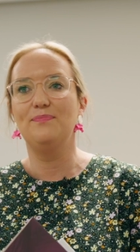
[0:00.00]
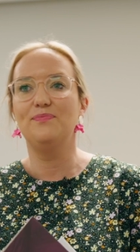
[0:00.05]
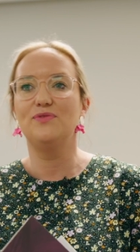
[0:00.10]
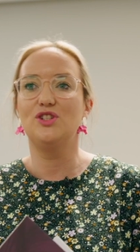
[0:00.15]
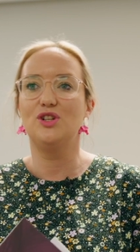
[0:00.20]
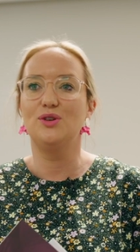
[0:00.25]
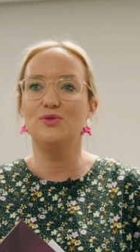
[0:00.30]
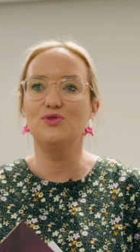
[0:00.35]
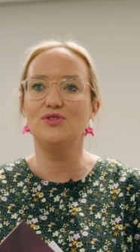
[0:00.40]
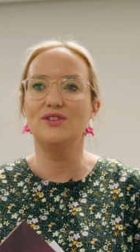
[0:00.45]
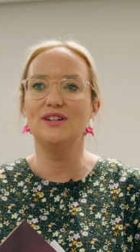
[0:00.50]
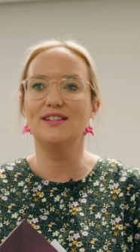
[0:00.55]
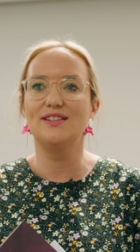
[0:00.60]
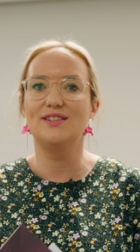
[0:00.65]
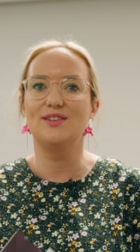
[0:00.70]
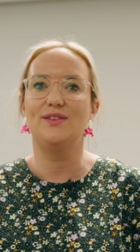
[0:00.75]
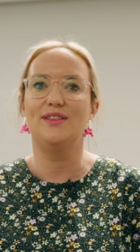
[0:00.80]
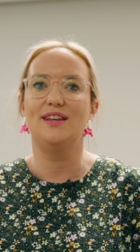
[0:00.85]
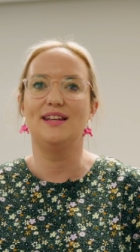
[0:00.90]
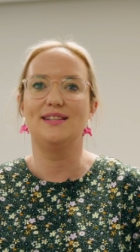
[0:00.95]
children,
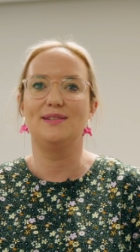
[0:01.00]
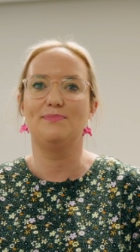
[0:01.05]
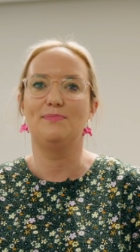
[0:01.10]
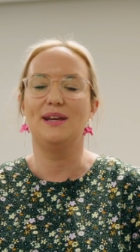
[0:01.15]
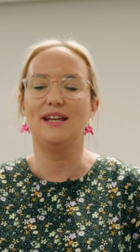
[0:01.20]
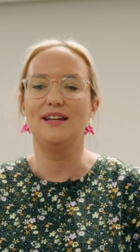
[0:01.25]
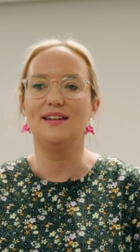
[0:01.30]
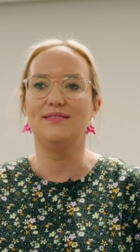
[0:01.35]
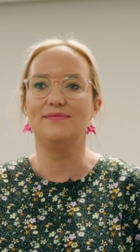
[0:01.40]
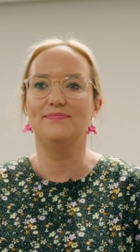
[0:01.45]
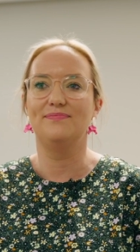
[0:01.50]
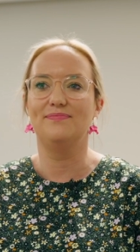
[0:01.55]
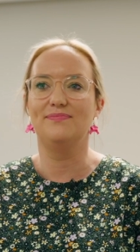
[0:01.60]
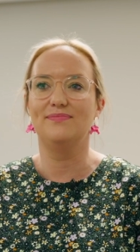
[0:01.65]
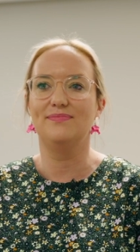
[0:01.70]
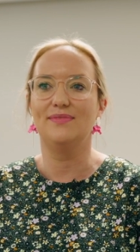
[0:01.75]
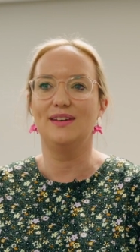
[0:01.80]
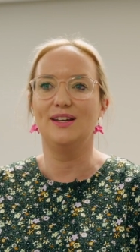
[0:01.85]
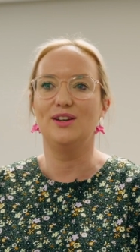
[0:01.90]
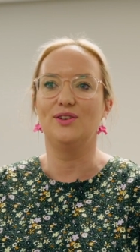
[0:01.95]
so that's been
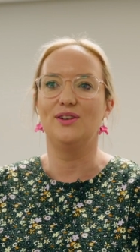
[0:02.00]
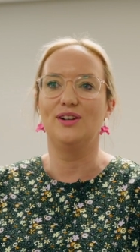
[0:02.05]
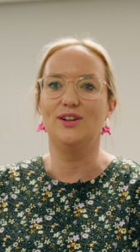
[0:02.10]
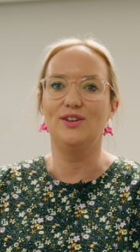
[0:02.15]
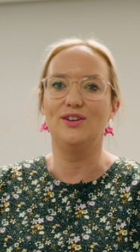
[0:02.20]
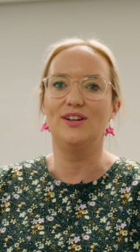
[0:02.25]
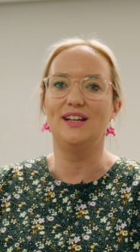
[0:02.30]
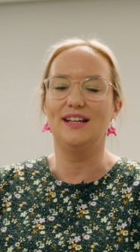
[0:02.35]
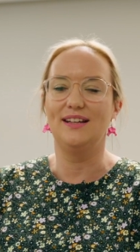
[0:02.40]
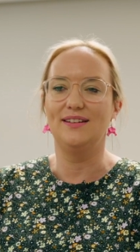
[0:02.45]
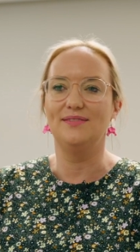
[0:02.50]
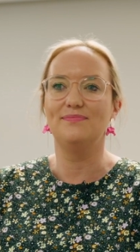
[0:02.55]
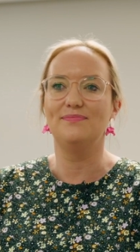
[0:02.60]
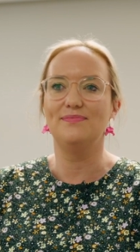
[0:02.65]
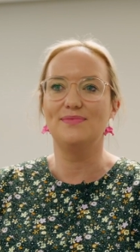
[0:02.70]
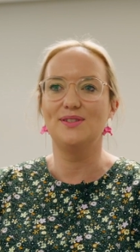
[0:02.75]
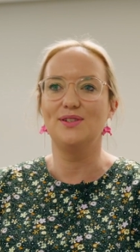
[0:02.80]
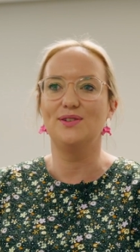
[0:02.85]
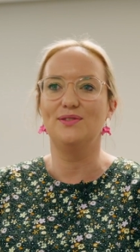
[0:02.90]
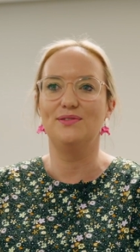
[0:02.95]
a good learning
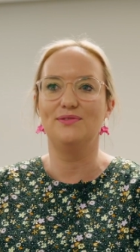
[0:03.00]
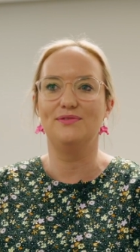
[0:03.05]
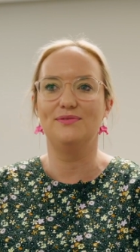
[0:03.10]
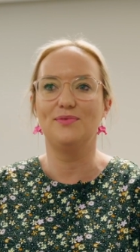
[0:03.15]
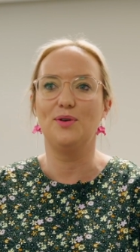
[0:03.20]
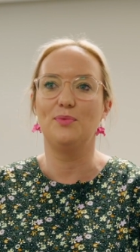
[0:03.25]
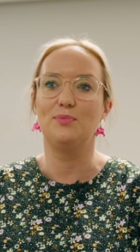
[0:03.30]
sort of